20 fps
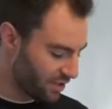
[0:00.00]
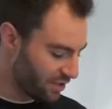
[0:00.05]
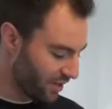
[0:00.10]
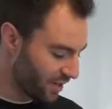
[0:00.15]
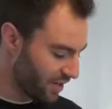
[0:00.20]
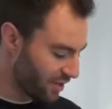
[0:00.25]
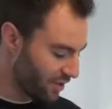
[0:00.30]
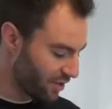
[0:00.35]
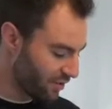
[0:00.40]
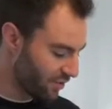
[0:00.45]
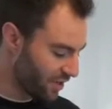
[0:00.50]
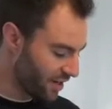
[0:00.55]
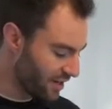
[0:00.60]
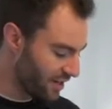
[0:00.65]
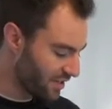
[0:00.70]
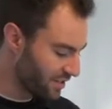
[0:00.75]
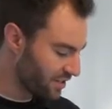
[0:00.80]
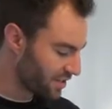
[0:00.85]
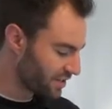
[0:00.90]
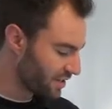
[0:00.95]
so I can go right
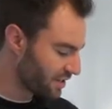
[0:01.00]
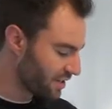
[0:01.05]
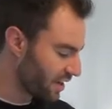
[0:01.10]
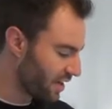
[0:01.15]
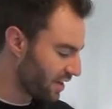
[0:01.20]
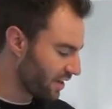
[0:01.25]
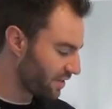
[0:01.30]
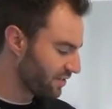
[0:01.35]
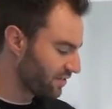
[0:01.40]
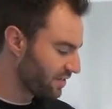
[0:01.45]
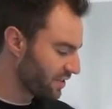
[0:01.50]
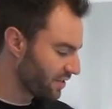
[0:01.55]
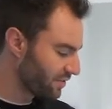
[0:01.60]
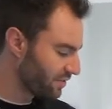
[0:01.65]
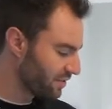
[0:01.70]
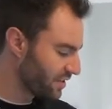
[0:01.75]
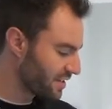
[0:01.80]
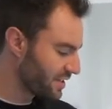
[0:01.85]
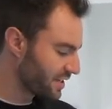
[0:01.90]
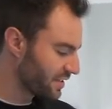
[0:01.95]
into Field
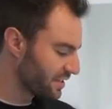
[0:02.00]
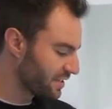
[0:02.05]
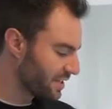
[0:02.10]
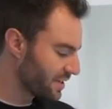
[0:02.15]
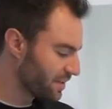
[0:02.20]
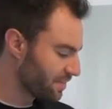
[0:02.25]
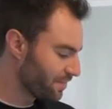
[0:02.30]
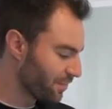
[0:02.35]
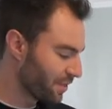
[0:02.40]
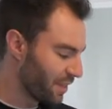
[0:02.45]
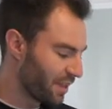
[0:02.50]
360,